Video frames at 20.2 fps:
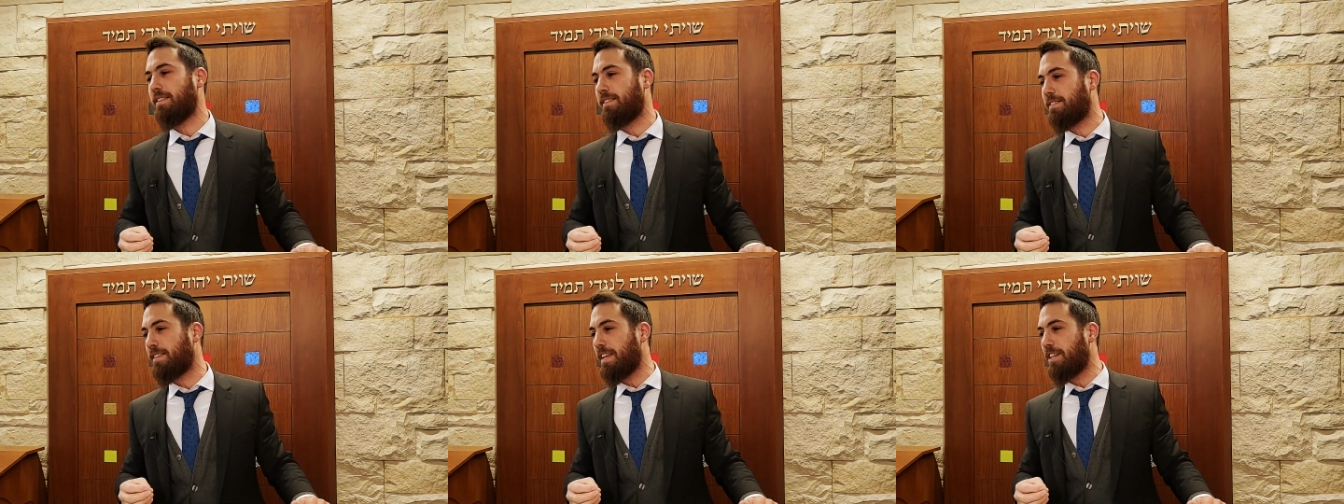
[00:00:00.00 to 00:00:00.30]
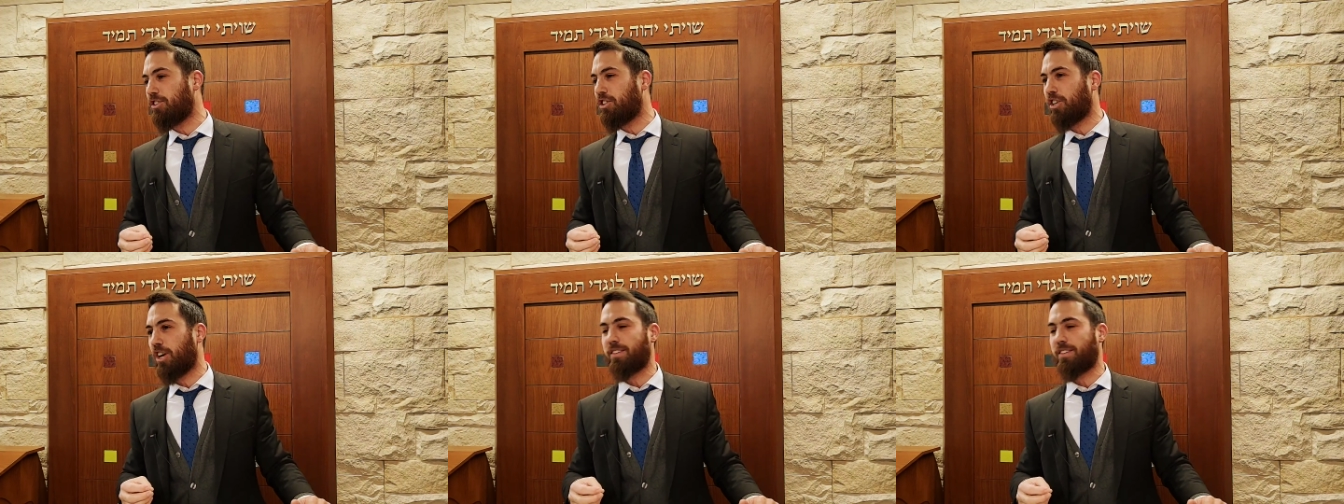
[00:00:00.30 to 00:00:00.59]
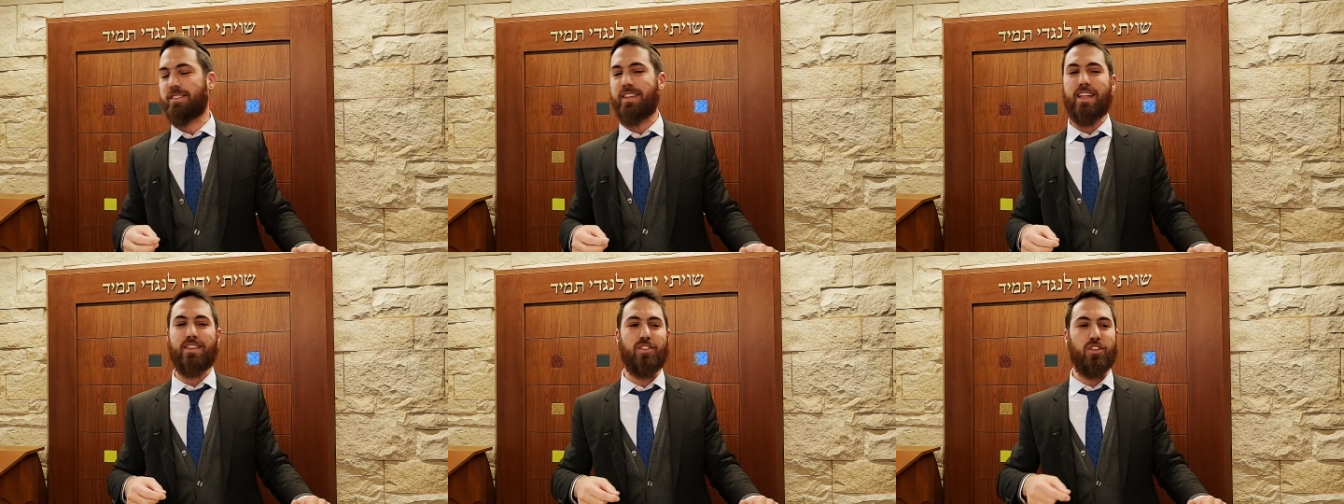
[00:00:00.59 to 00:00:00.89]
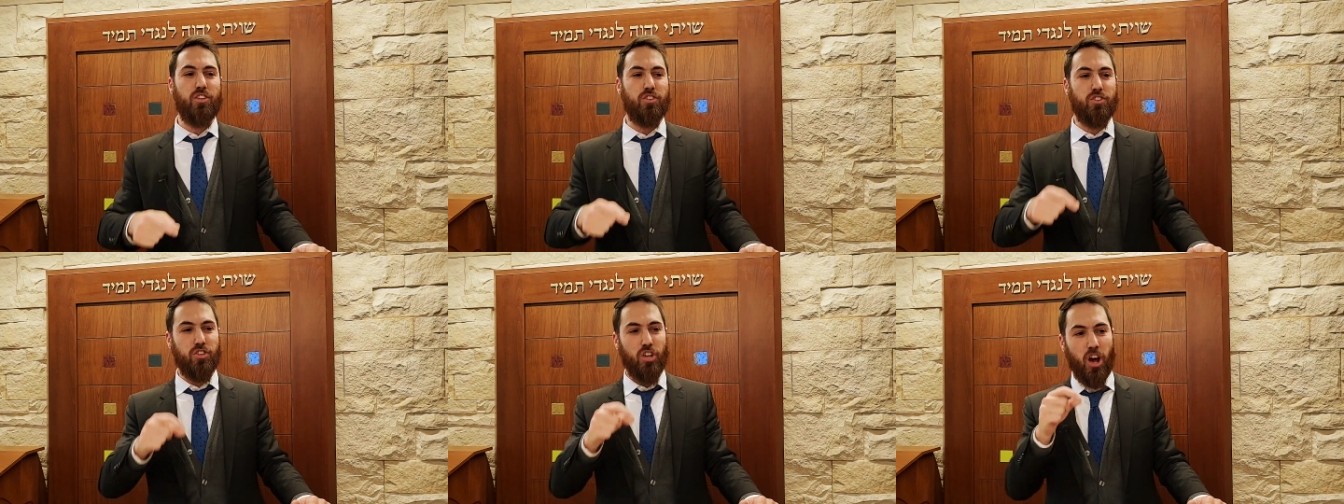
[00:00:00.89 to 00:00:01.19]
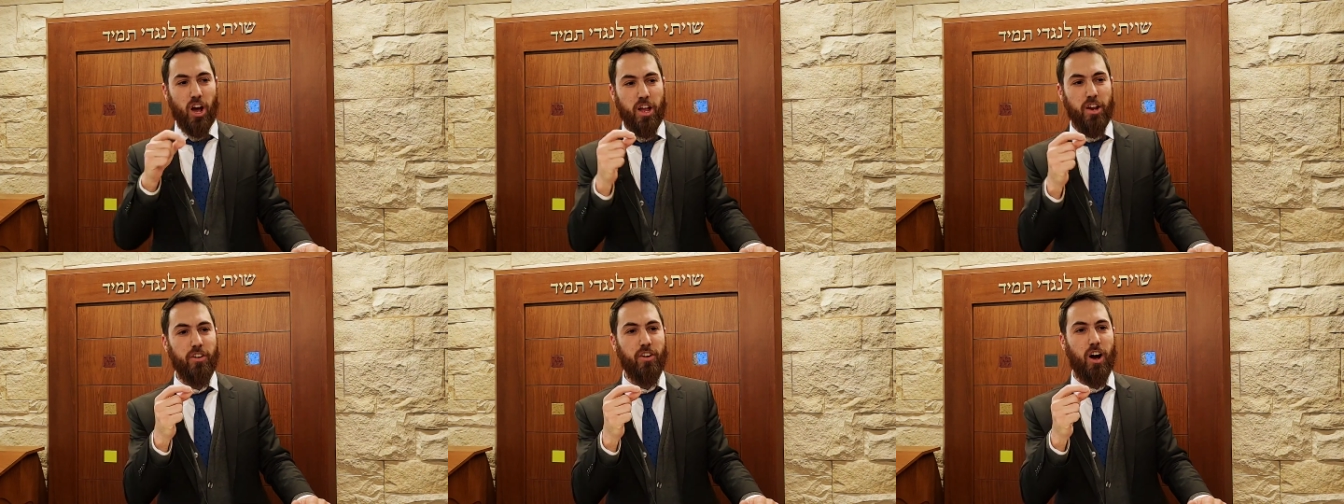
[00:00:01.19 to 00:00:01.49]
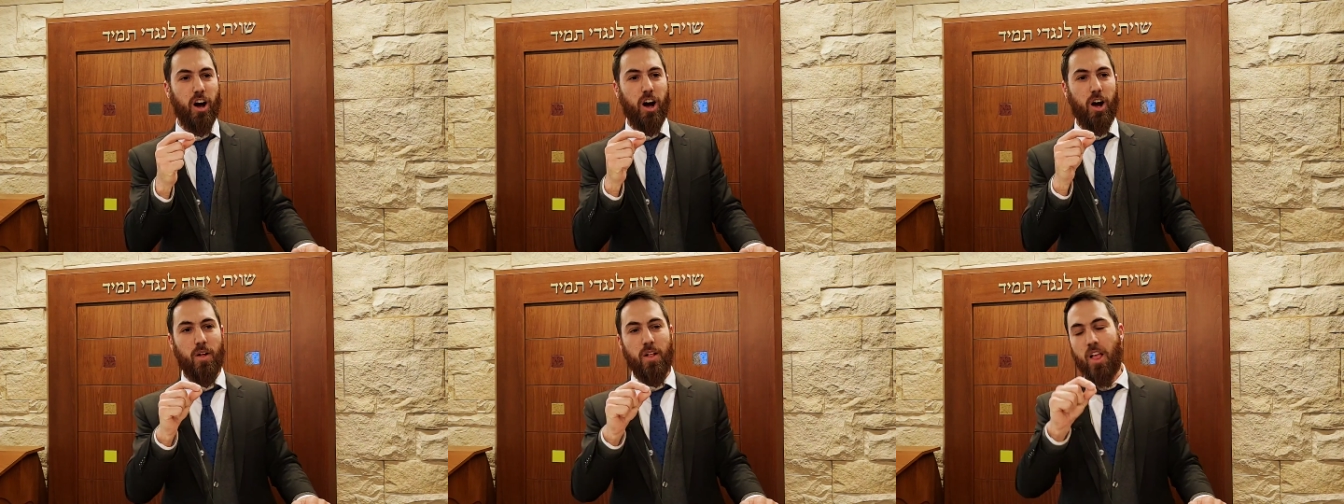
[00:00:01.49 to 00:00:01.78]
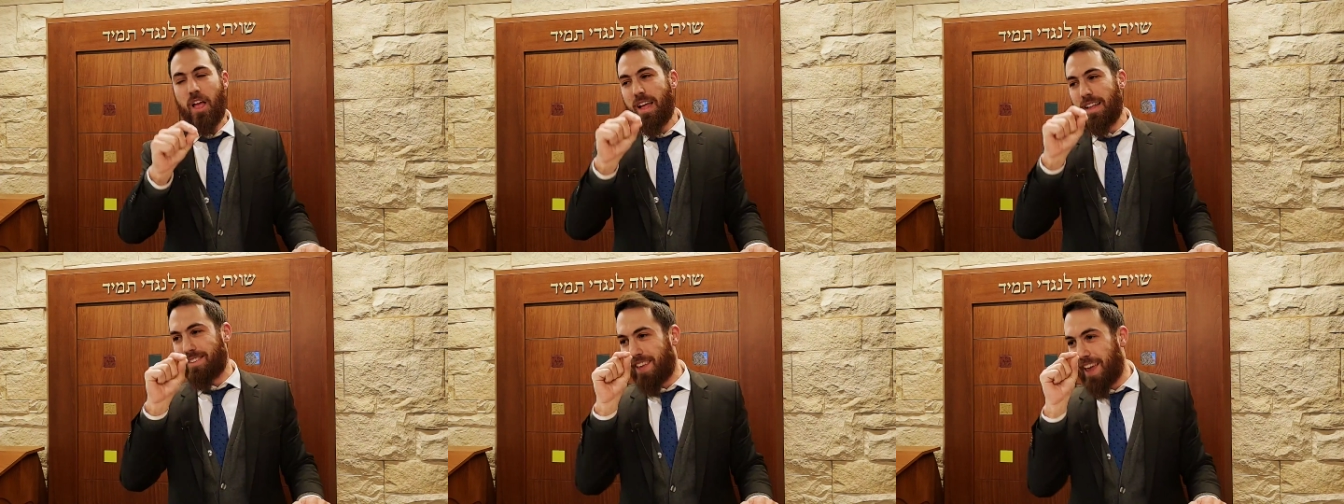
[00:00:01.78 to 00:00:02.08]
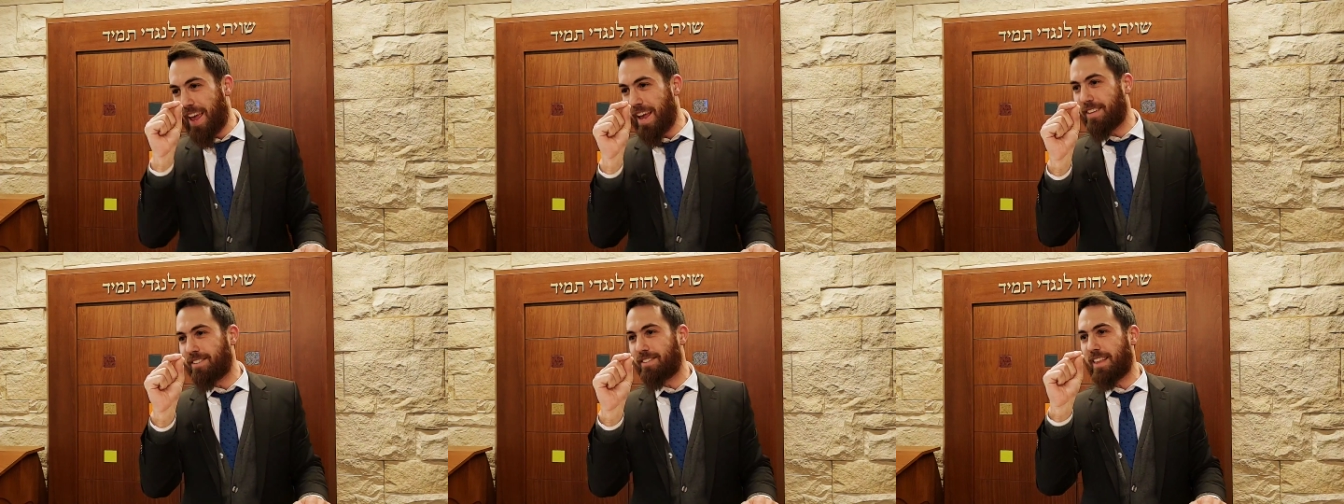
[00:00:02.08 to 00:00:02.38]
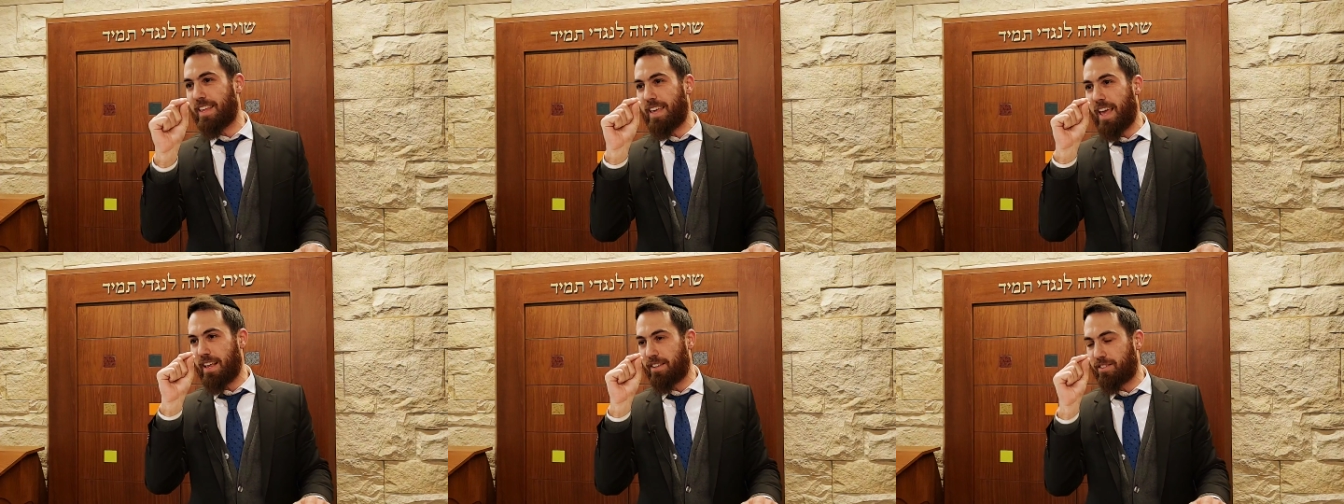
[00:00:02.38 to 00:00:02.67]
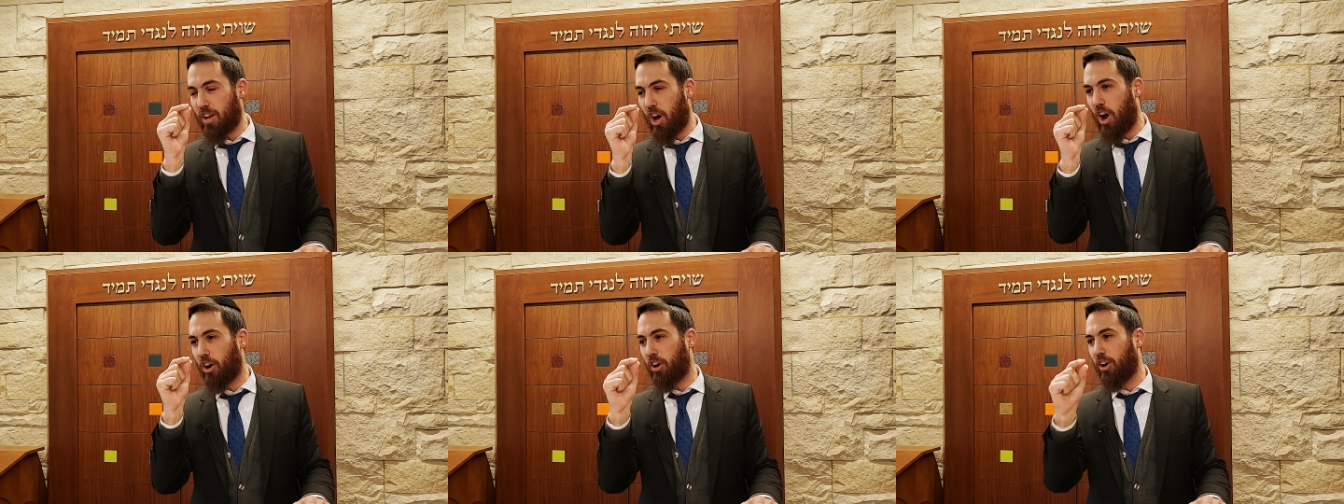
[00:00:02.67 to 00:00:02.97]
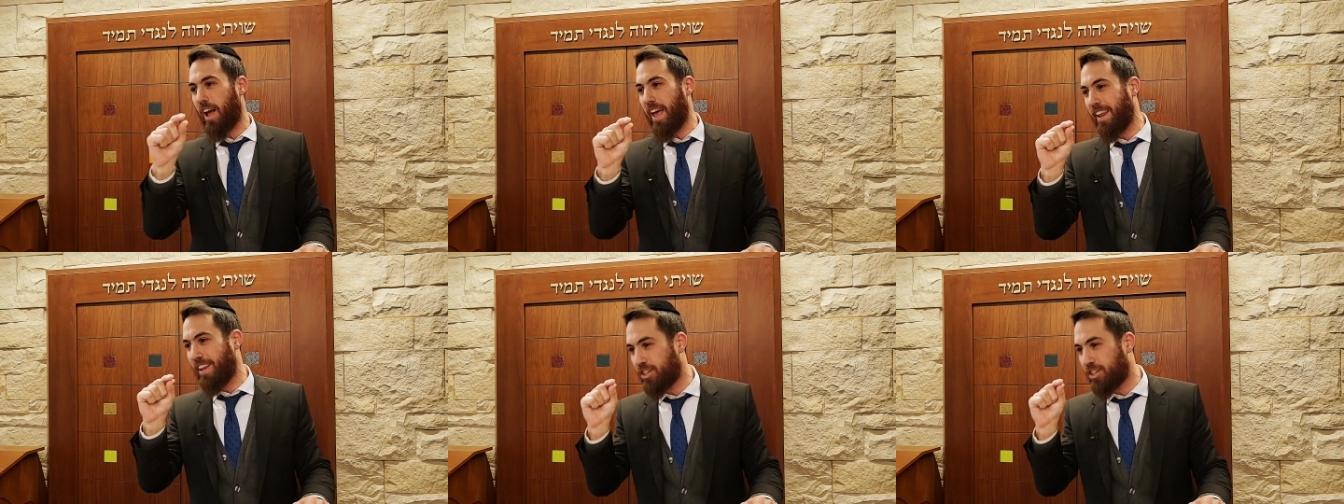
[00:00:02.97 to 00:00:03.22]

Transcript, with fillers: teaching us that the Torah takes the Yitzhahara and it